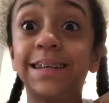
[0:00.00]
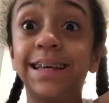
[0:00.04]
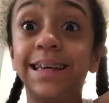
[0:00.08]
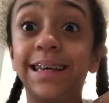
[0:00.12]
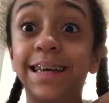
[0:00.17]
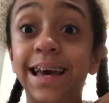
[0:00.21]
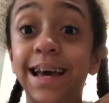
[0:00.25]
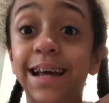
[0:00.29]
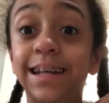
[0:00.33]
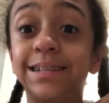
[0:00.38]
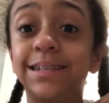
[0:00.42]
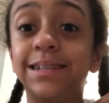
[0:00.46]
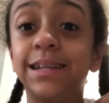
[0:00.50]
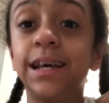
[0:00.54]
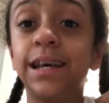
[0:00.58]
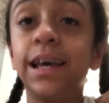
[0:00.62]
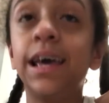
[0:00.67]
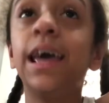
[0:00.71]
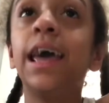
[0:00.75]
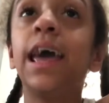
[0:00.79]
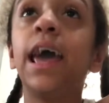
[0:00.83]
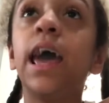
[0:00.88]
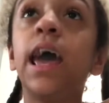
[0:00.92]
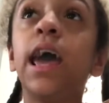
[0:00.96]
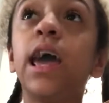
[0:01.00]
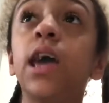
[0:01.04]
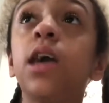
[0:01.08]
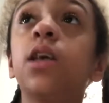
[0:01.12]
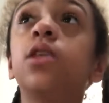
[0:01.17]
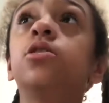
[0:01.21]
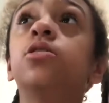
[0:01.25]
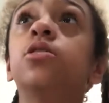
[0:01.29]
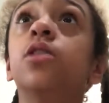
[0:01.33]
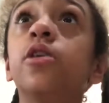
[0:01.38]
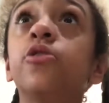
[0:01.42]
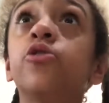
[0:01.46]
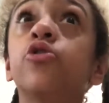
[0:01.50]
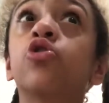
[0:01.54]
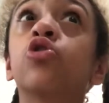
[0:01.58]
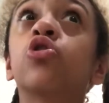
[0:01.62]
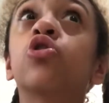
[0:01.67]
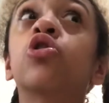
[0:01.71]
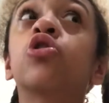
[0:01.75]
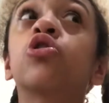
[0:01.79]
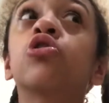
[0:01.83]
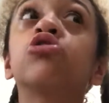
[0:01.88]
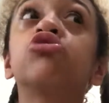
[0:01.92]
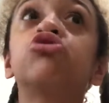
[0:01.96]
get another
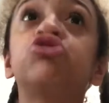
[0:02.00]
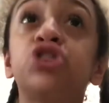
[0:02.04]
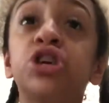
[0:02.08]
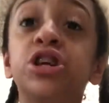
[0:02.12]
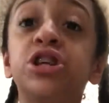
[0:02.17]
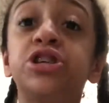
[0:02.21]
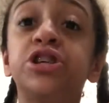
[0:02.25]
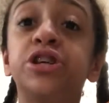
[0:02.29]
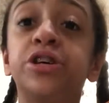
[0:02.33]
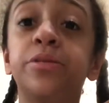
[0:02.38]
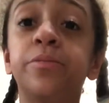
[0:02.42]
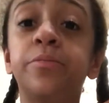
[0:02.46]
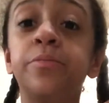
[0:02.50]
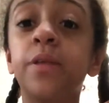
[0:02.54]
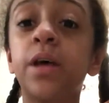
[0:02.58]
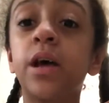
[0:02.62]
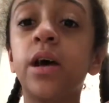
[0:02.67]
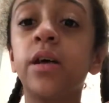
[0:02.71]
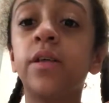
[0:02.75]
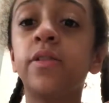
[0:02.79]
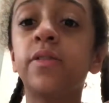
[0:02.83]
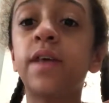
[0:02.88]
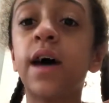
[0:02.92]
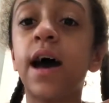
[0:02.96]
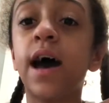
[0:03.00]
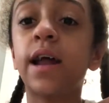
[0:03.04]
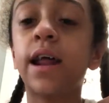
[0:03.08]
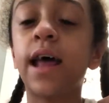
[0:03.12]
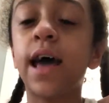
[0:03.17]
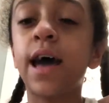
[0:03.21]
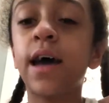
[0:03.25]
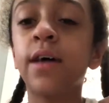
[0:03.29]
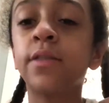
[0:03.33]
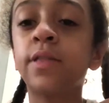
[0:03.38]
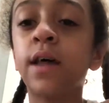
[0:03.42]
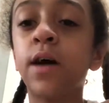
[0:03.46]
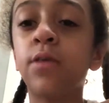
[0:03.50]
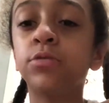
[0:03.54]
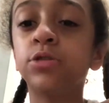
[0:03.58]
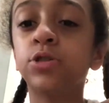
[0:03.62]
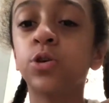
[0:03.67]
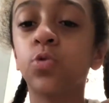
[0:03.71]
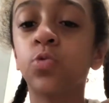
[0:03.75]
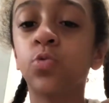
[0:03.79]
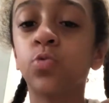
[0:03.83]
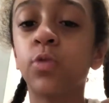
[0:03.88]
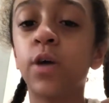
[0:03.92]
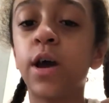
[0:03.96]
Curse Satan that was a
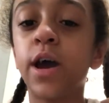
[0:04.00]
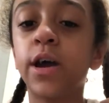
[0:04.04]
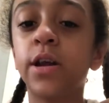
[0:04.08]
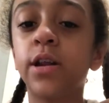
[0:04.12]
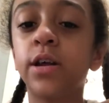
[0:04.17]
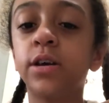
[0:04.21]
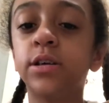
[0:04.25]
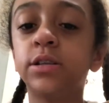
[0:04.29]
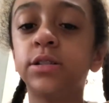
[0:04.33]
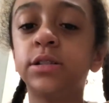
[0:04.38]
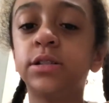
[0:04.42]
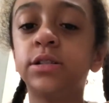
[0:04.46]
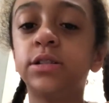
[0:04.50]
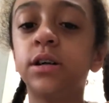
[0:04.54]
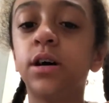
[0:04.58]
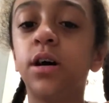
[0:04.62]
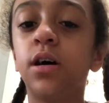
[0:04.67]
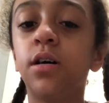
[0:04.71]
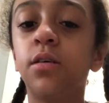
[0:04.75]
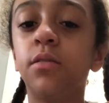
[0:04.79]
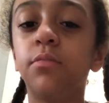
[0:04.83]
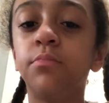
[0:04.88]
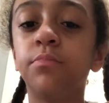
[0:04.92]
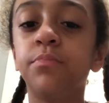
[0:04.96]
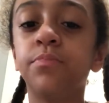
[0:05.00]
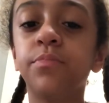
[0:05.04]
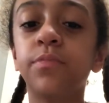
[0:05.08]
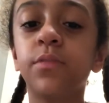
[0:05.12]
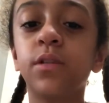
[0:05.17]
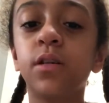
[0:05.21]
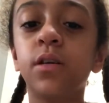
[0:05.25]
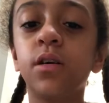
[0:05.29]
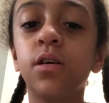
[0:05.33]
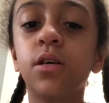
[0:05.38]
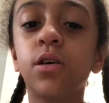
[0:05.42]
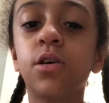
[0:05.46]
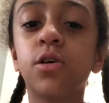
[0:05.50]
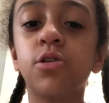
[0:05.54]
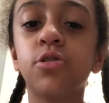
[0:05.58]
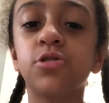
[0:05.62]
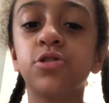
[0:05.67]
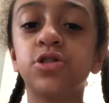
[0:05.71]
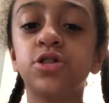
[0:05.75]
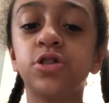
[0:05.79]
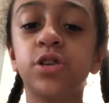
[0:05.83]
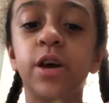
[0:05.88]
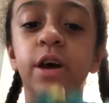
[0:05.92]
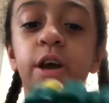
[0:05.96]
red
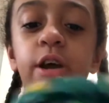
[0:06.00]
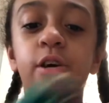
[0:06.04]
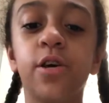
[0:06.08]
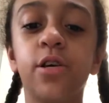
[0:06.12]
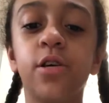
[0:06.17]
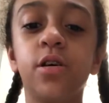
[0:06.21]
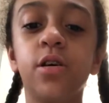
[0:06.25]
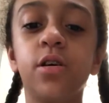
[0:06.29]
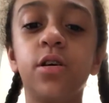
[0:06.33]
curse layer.